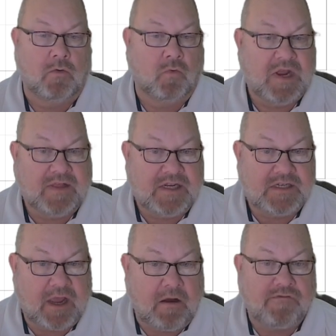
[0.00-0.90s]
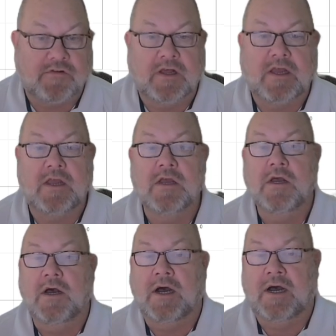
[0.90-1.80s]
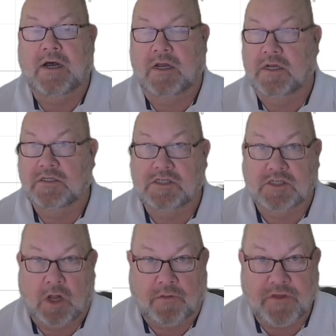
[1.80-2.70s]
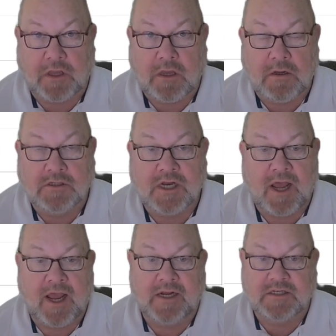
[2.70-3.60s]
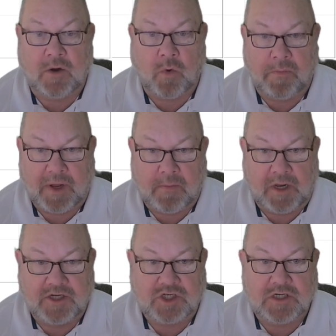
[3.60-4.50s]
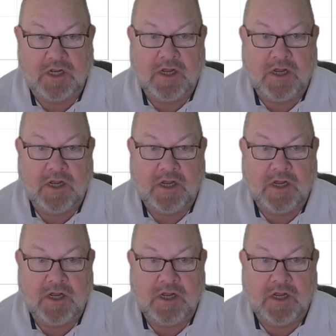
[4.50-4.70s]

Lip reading: Read these carefully, consult the Q's and A's that were published.